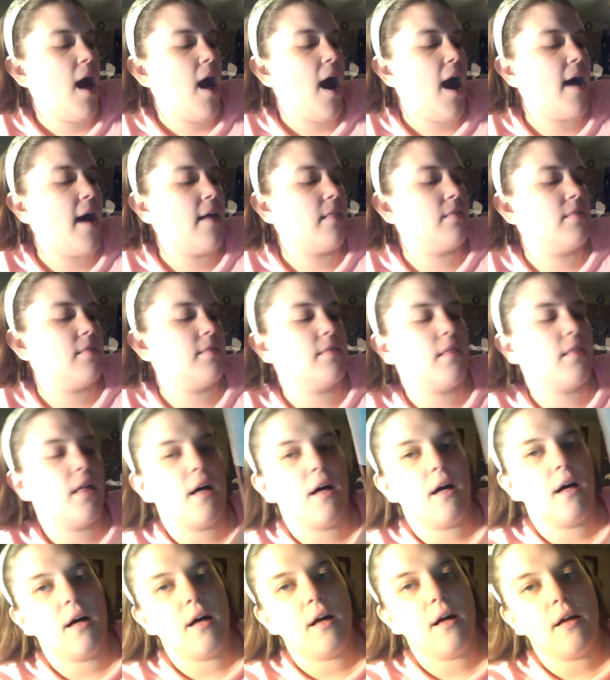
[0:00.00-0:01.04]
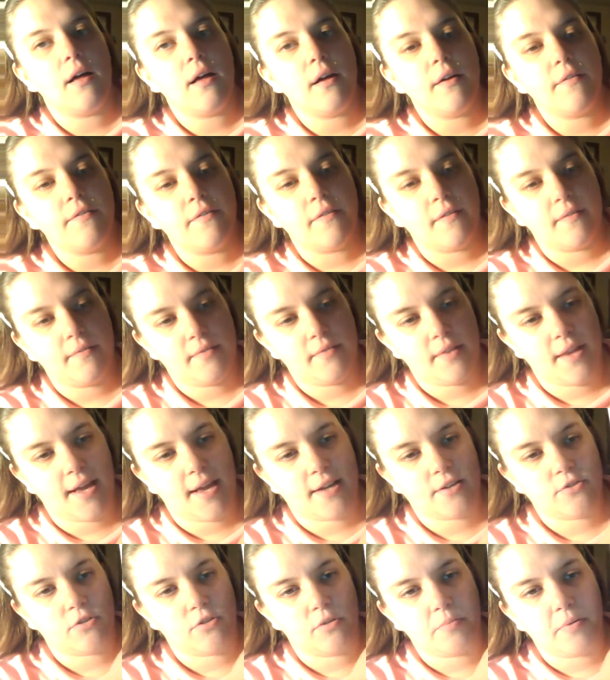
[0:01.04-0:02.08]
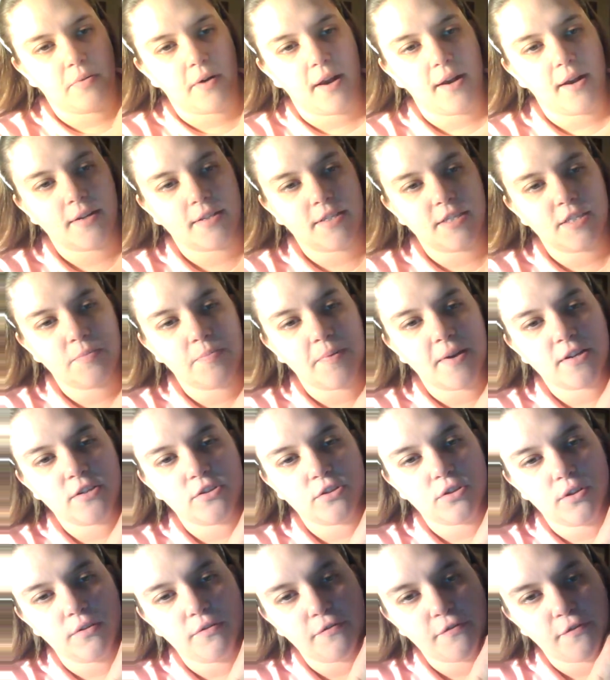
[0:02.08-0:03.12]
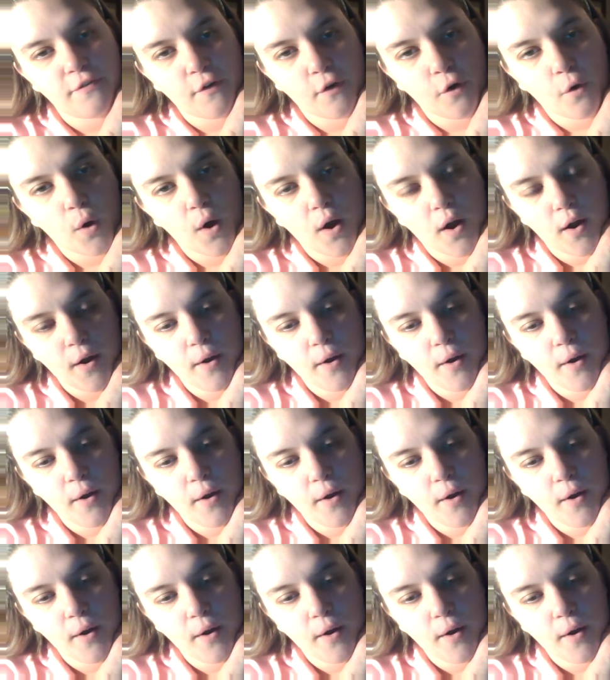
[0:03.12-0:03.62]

I love natural products, especially for